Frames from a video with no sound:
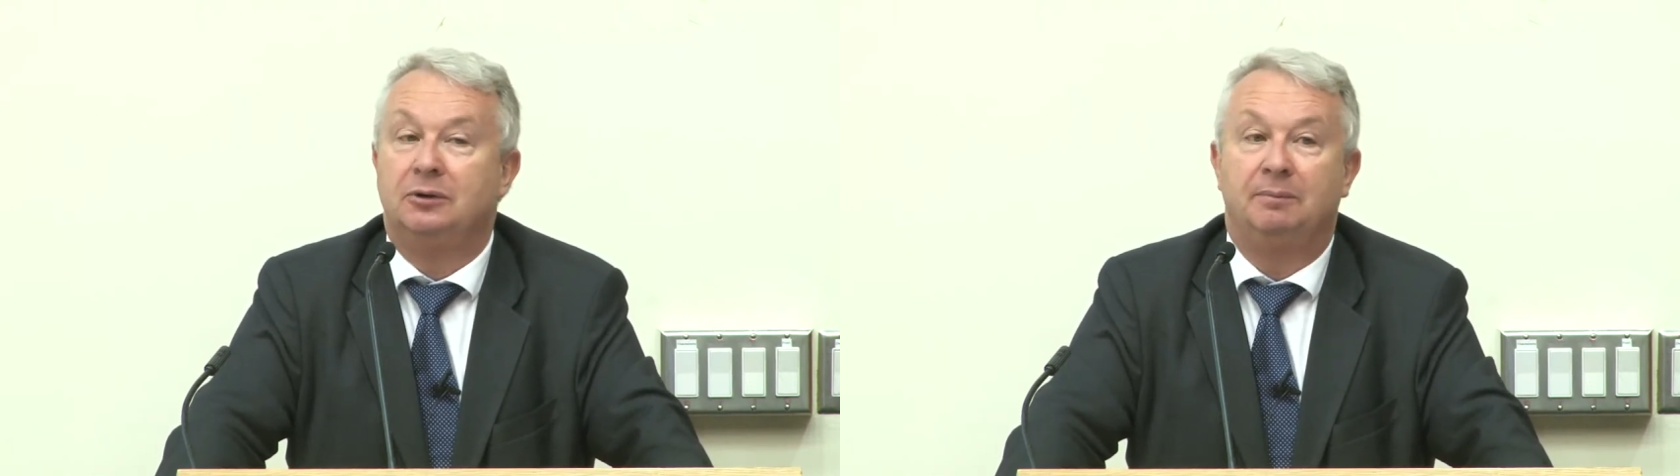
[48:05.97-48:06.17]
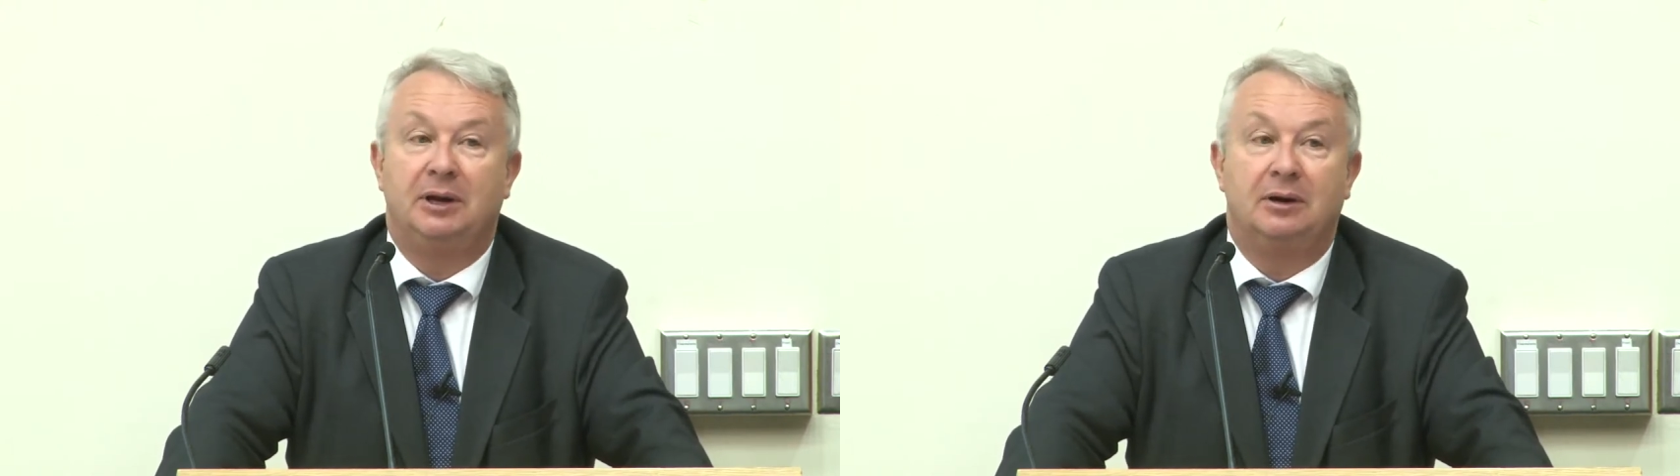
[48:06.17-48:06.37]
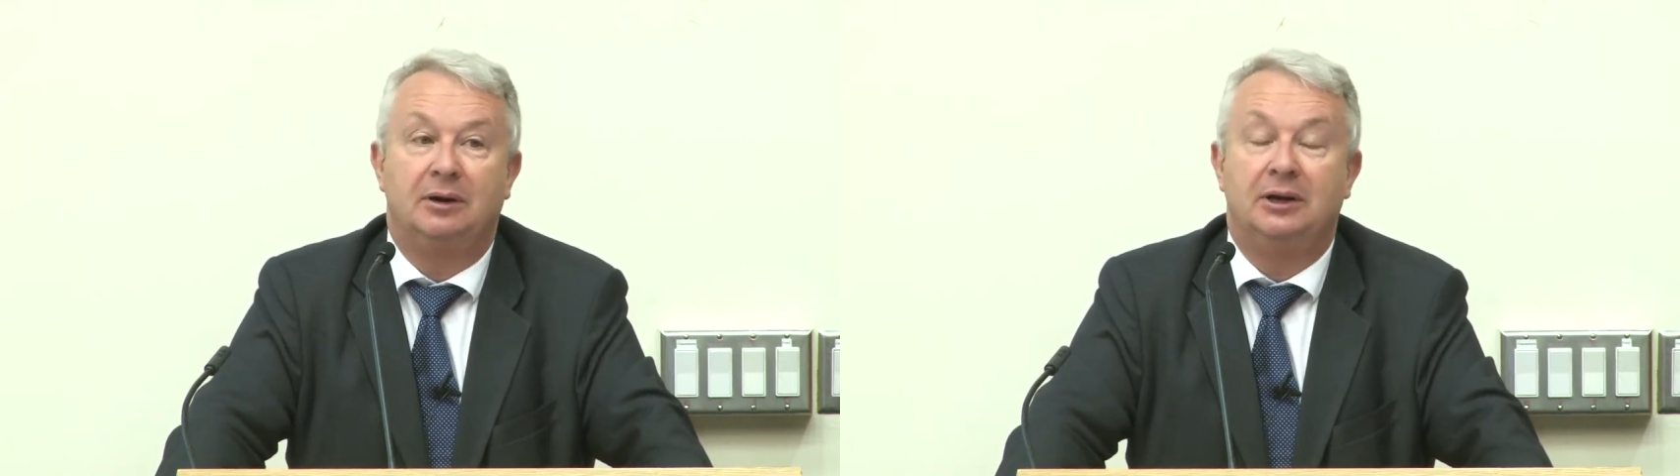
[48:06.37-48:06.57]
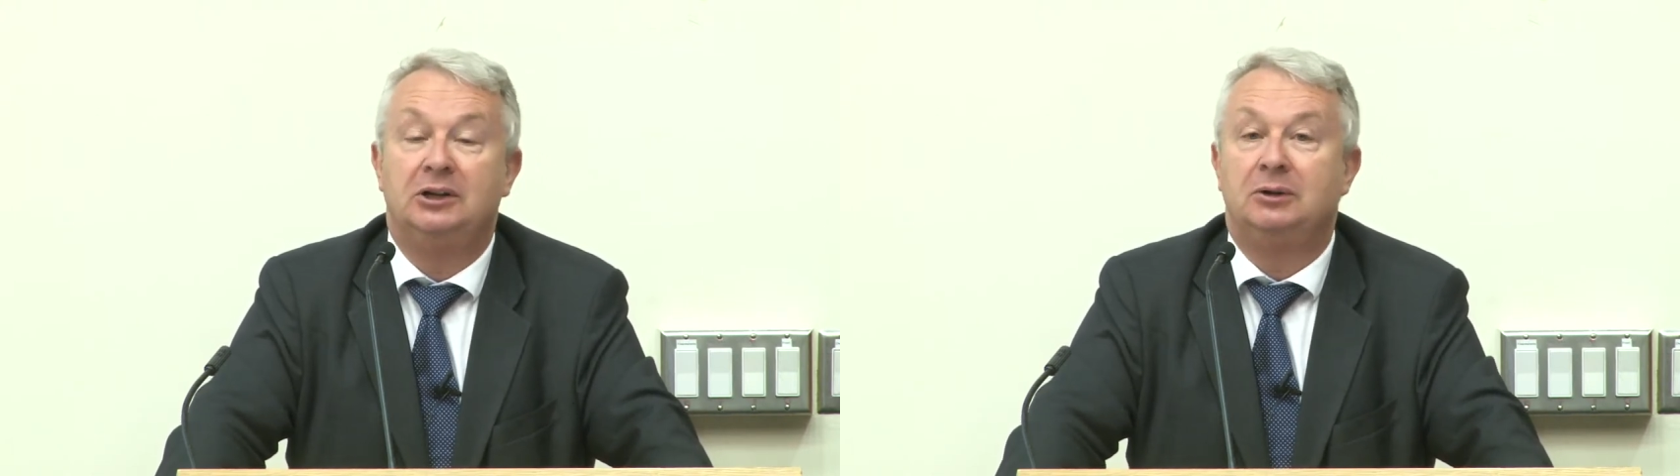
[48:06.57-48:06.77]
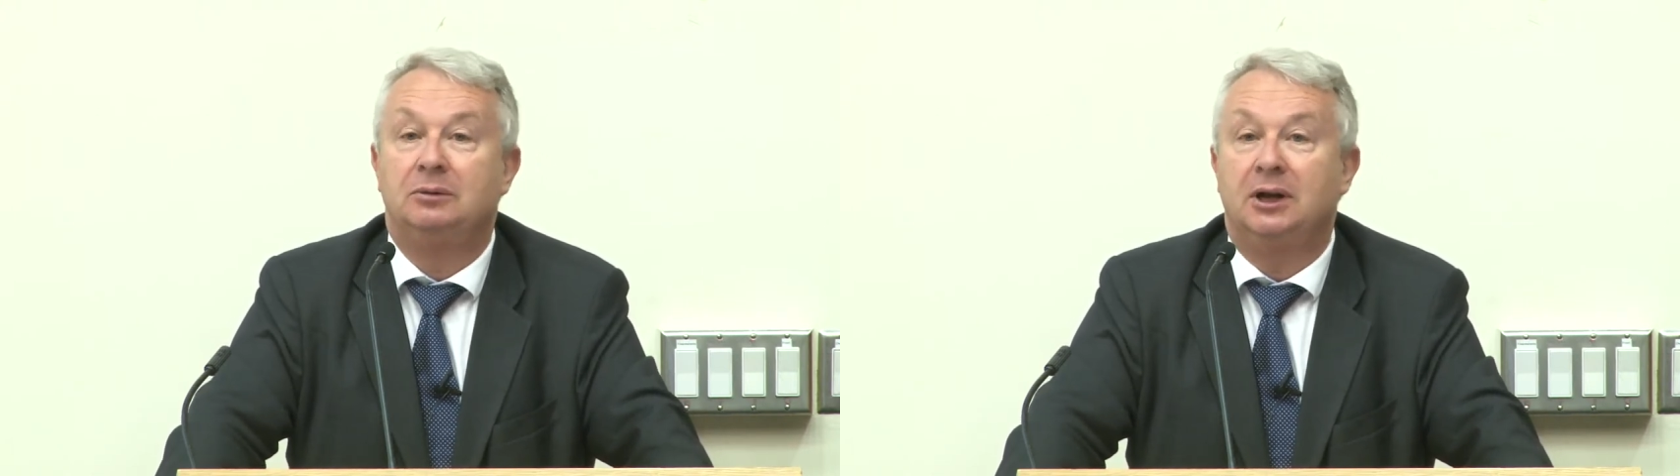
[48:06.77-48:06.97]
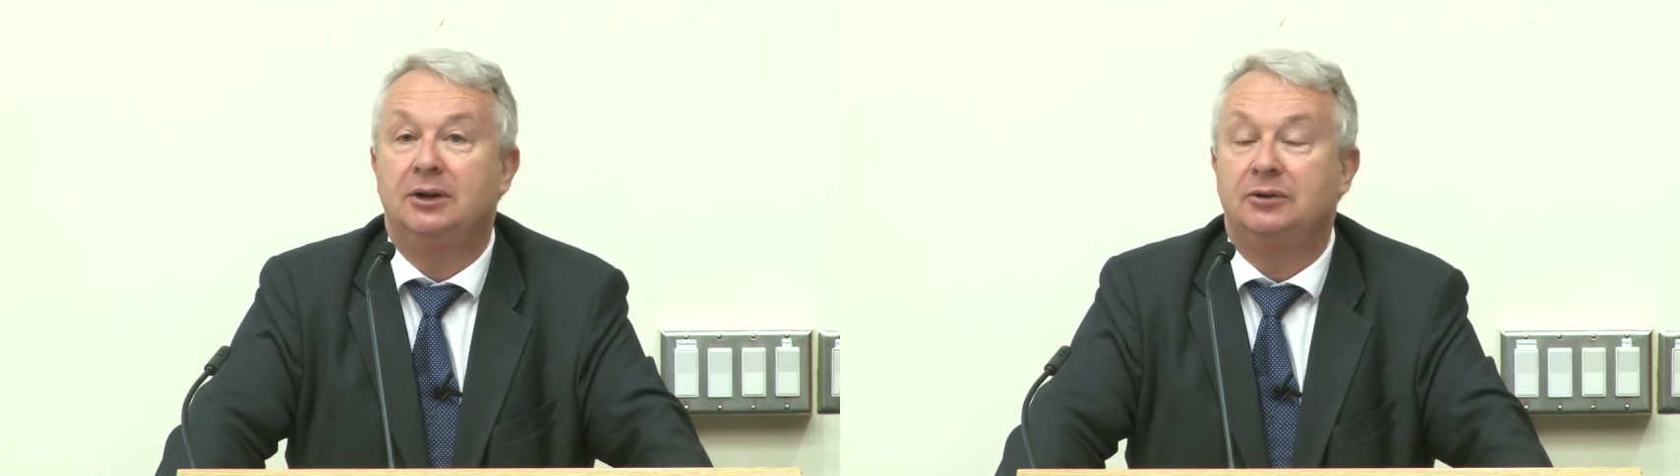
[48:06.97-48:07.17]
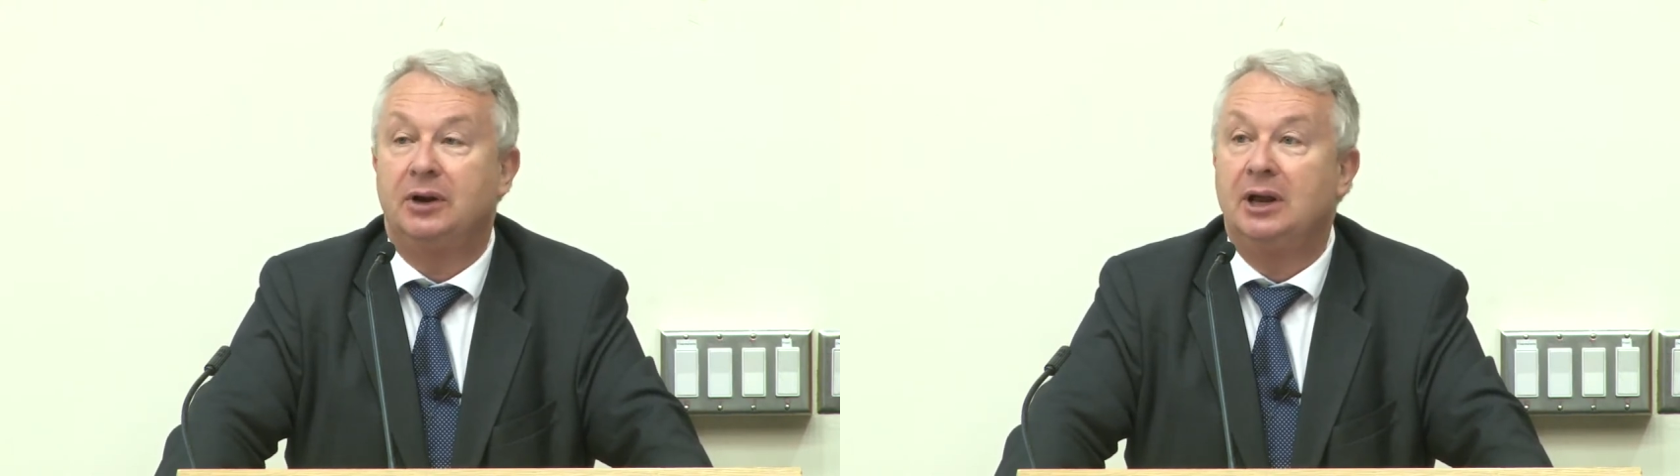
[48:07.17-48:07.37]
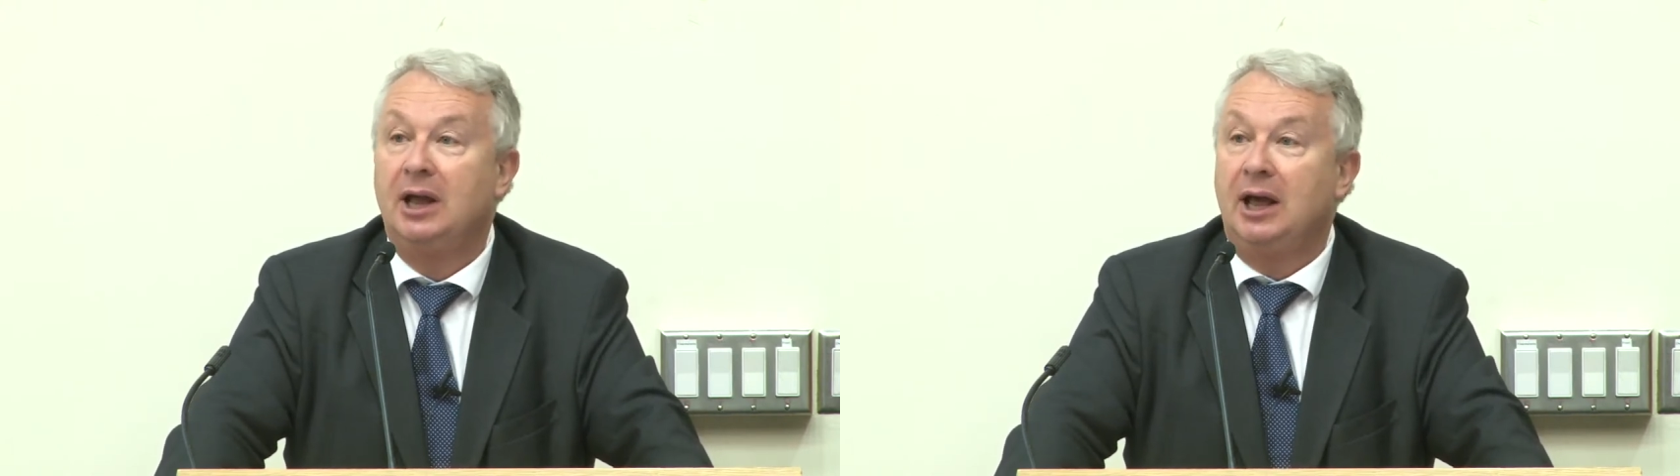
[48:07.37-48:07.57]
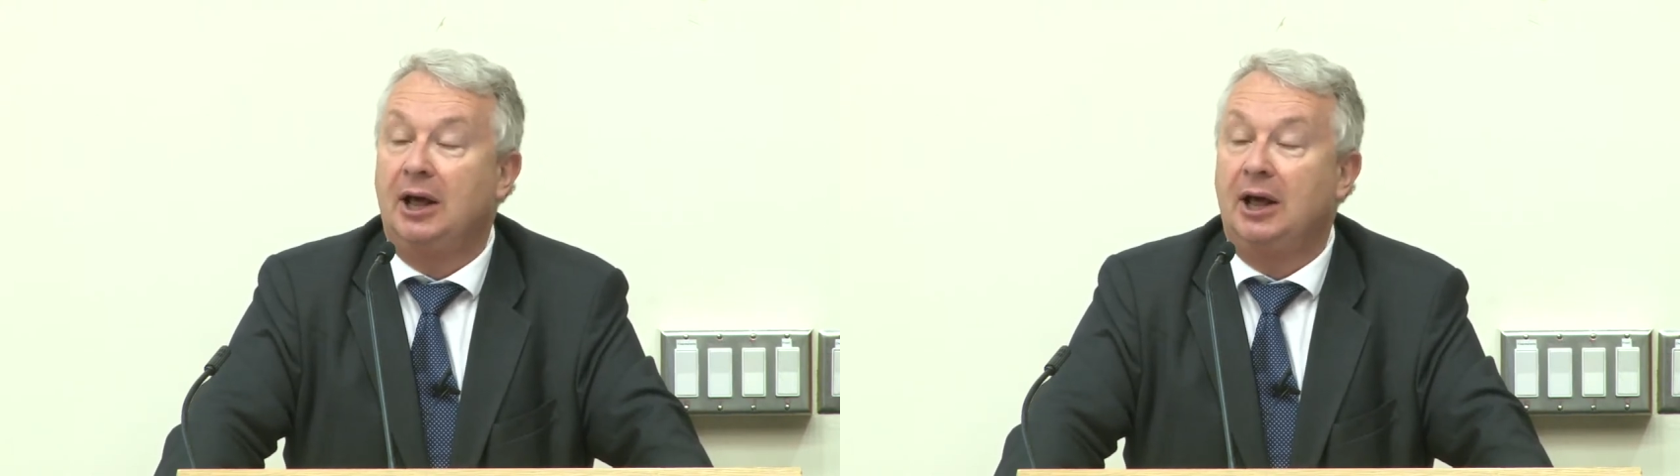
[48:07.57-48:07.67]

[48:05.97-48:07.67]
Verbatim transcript: to appear in his own country,